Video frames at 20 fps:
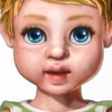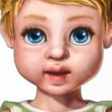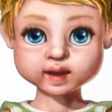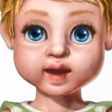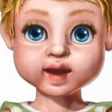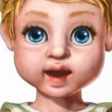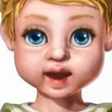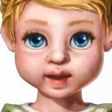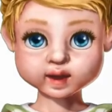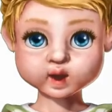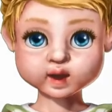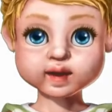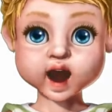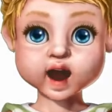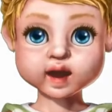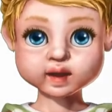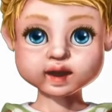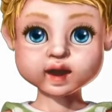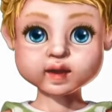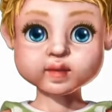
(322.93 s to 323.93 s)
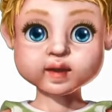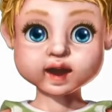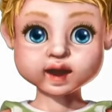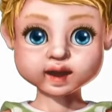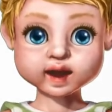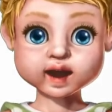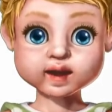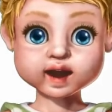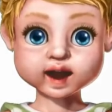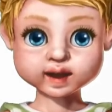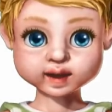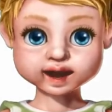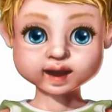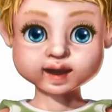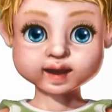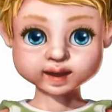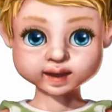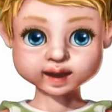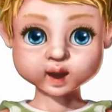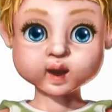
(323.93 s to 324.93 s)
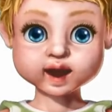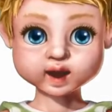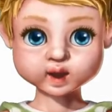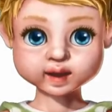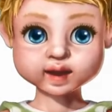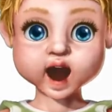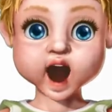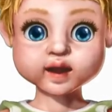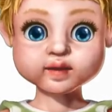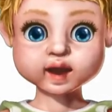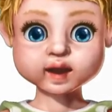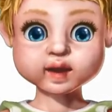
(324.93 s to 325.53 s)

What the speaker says: Make sure to use a matching thread for this,